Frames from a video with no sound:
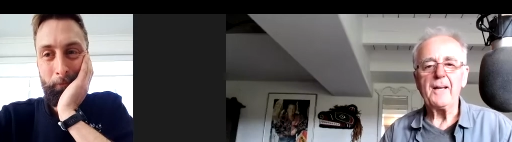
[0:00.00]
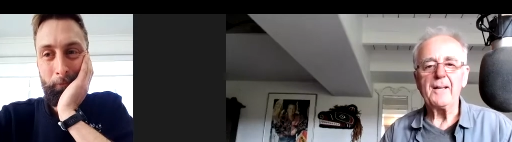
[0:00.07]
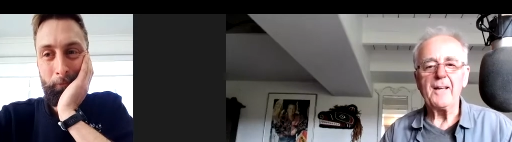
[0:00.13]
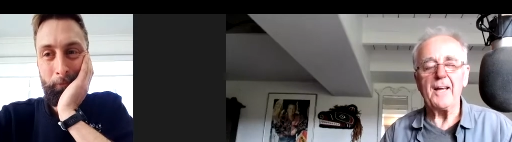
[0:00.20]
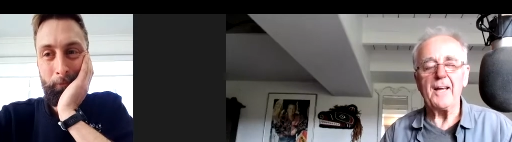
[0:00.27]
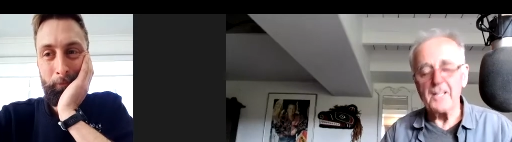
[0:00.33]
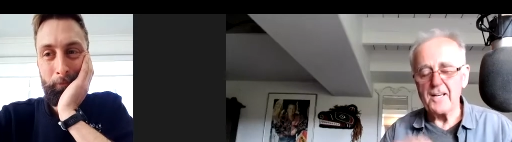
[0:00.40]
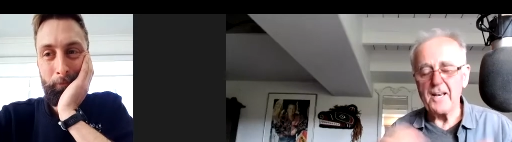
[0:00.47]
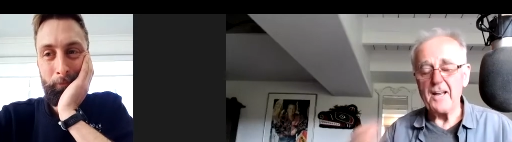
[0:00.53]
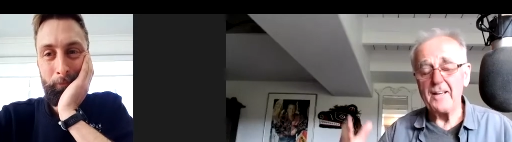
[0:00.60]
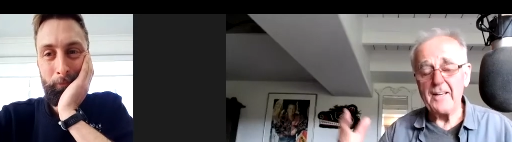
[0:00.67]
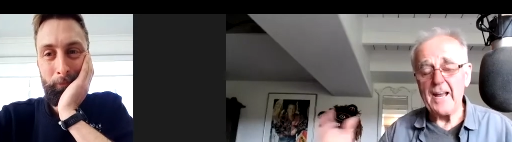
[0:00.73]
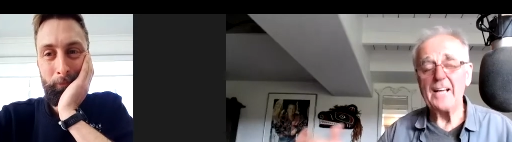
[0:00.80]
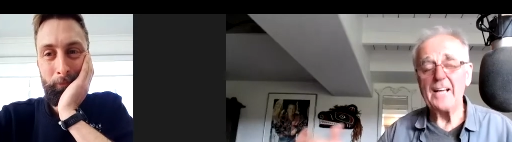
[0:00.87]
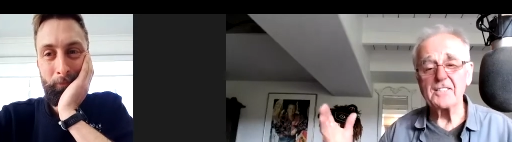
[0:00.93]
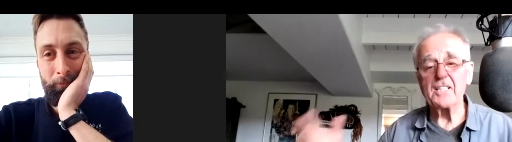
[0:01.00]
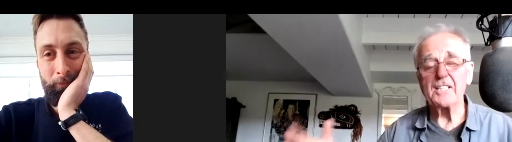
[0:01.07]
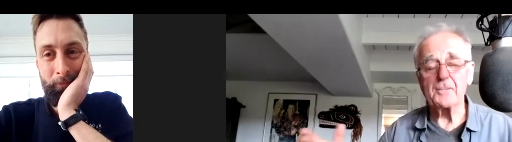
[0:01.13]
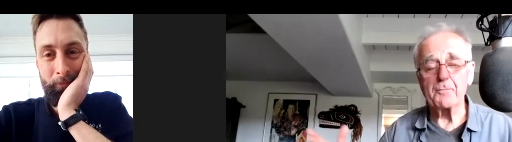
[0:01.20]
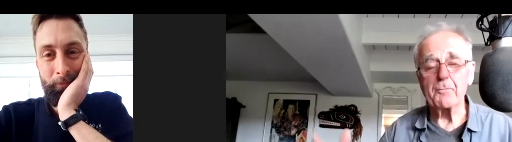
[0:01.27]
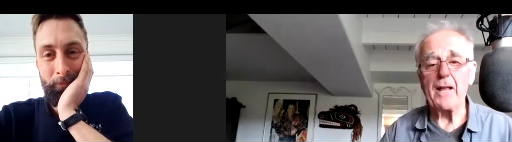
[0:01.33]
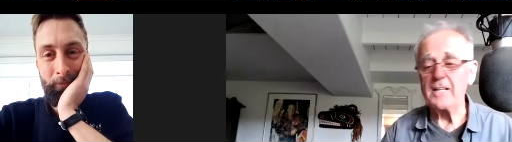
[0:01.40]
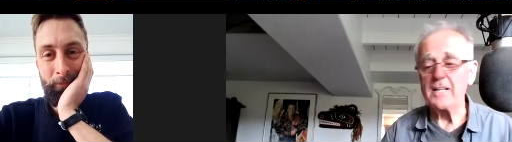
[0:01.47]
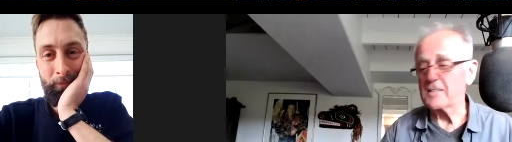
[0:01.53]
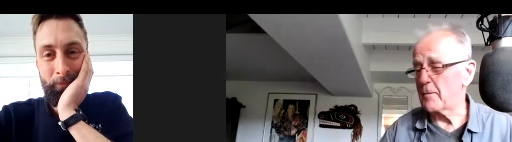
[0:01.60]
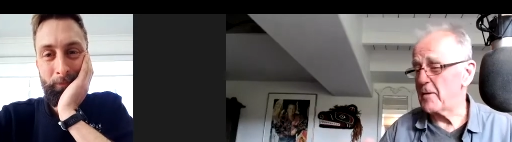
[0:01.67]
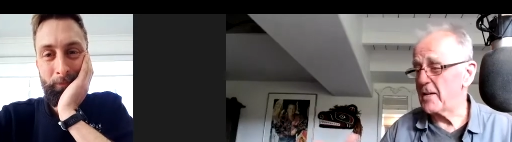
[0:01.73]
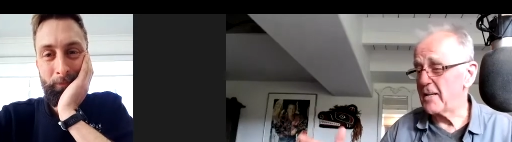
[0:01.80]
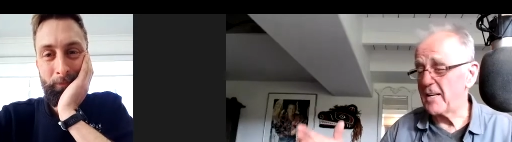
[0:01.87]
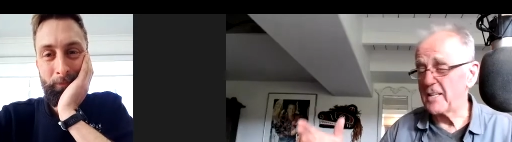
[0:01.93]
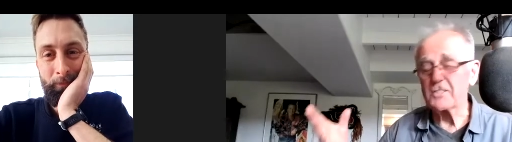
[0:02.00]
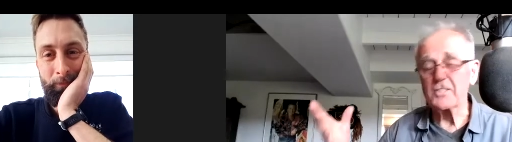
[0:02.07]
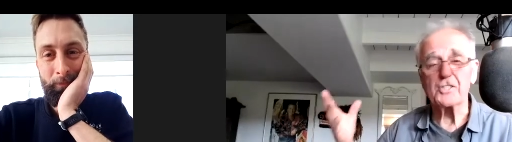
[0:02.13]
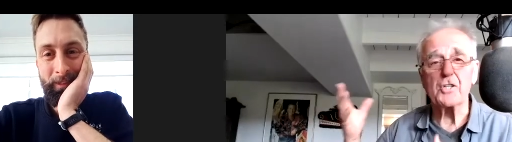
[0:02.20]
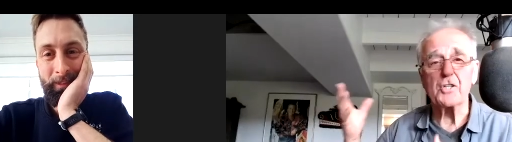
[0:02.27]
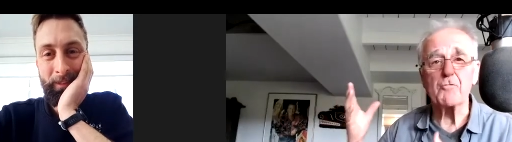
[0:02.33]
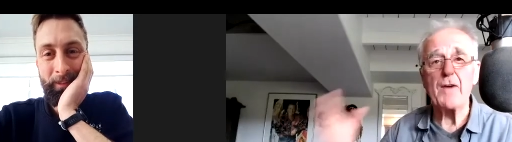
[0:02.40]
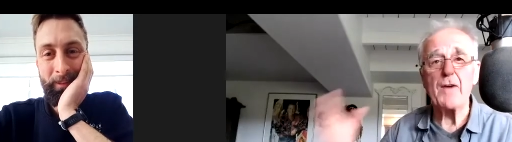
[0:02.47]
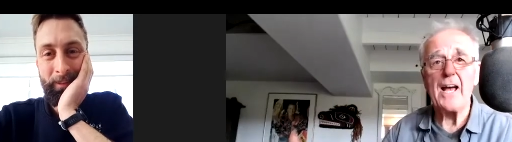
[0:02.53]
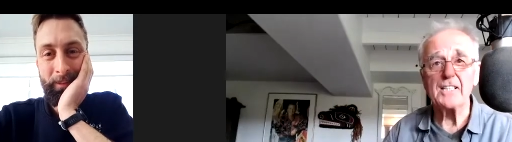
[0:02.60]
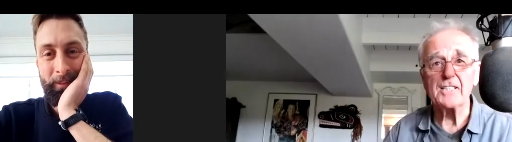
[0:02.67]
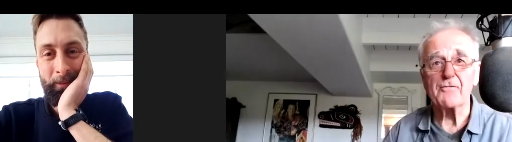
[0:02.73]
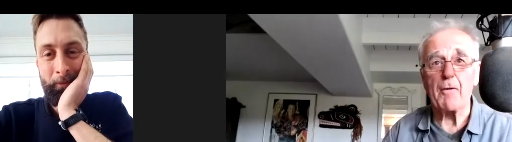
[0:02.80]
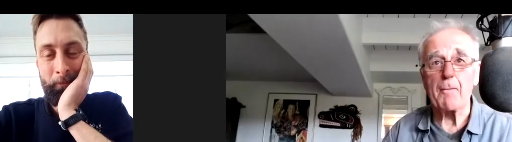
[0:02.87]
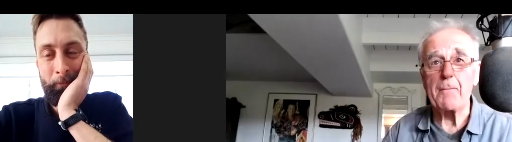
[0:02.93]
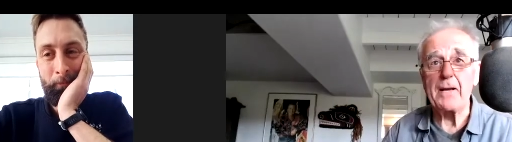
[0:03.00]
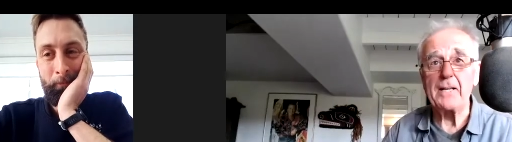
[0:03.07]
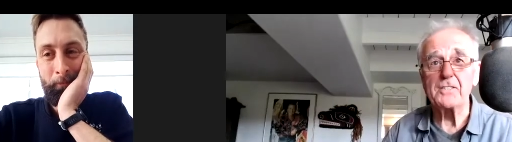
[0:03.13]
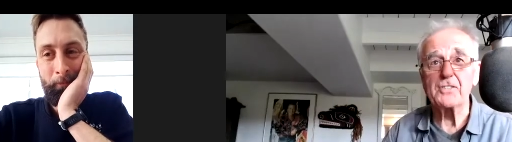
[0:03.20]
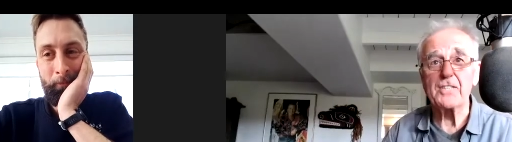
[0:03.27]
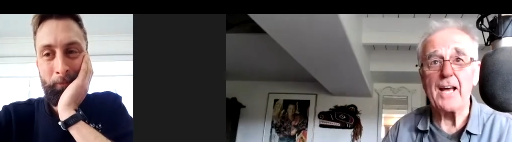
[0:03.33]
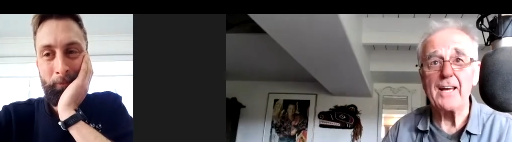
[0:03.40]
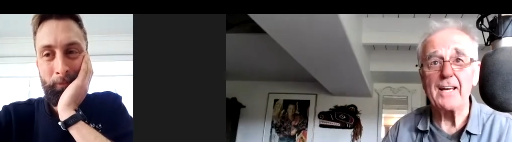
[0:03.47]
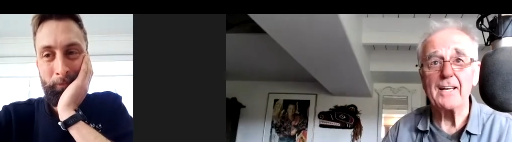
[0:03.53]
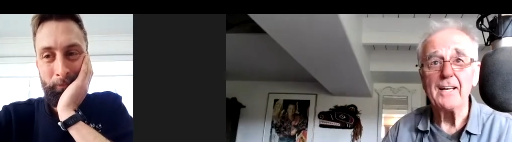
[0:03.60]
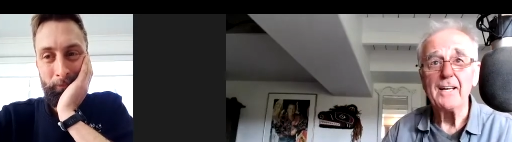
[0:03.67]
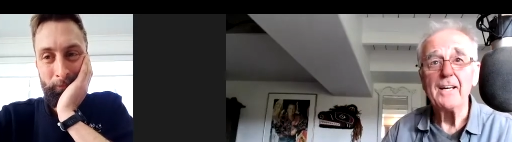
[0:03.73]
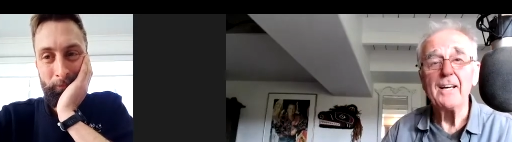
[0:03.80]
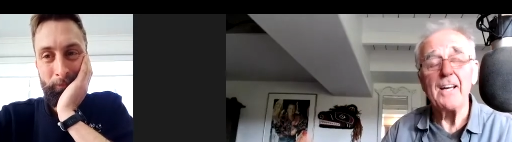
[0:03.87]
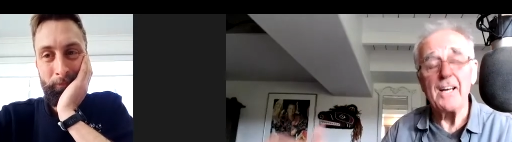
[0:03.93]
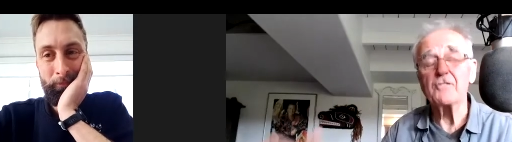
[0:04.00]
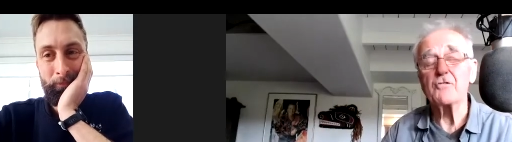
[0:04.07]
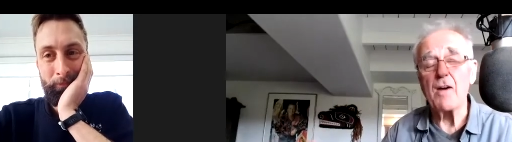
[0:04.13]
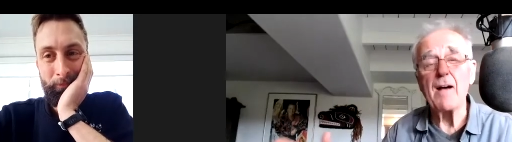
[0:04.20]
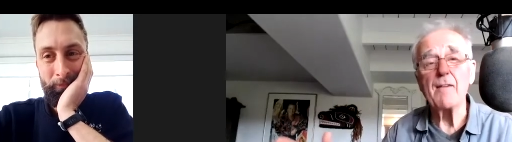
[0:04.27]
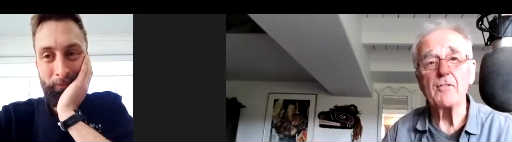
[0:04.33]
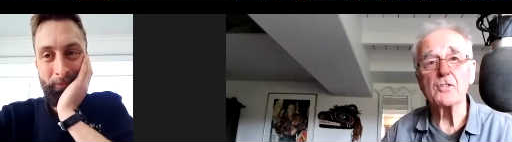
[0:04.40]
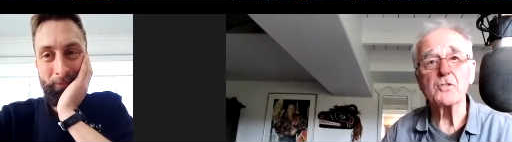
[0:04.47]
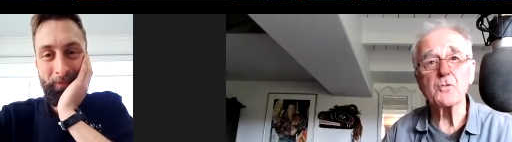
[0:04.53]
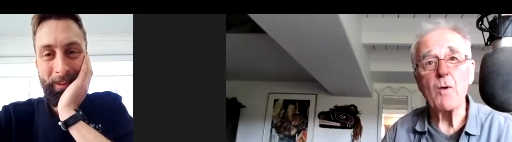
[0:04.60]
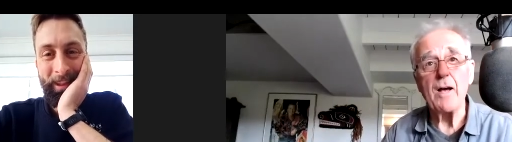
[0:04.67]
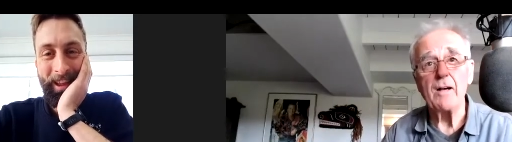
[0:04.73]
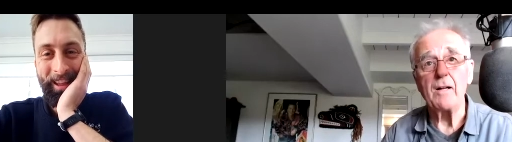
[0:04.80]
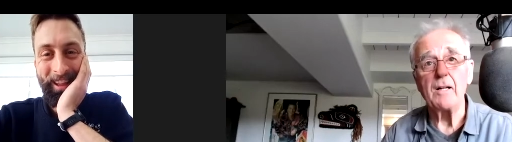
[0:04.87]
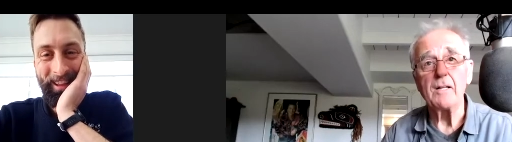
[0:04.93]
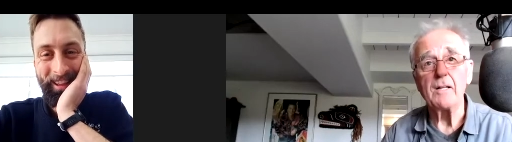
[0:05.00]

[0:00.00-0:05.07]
Speaker 1: it it has its place. I mean, it's a Shiraz for Pete's sake. It travels mm. well.